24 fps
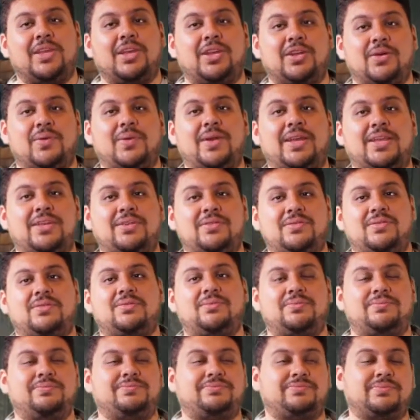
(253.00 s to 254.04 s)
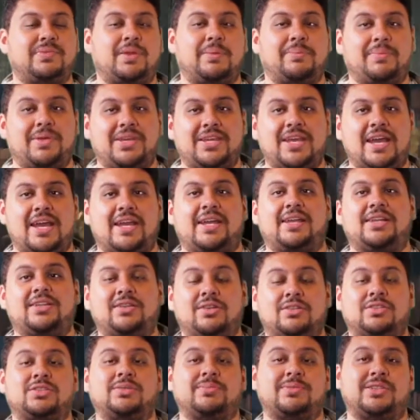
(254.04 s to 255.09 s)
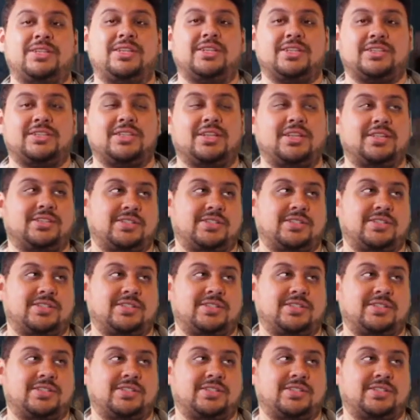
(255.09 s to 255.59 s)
And you. But yeah, ultimately